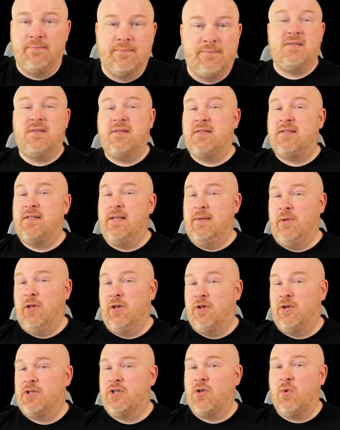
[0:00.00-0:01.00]
This is
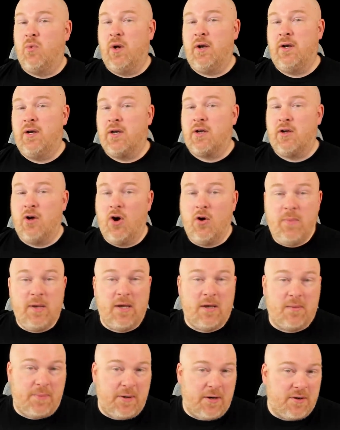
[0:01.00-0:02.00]
similar to what
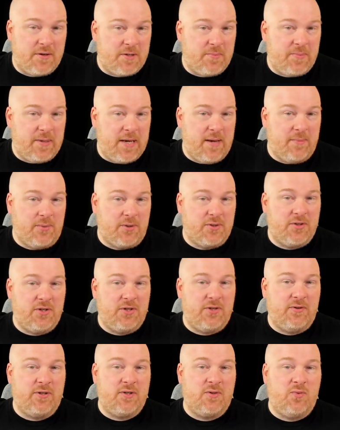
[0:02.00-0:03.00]
Nakomi appeared to be able
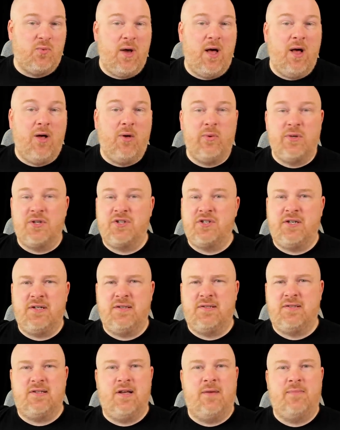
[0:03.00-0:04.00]
to do as well when
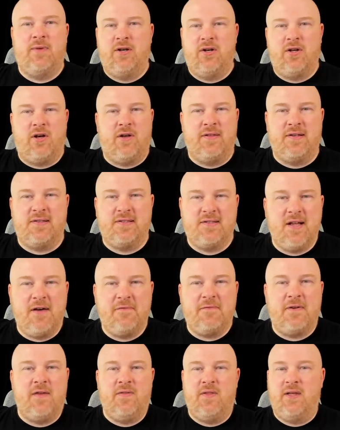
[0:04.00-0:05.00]
she summoned all this
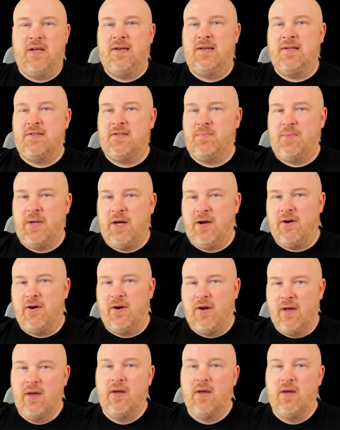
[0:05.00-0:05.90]
stuff and then disappeared,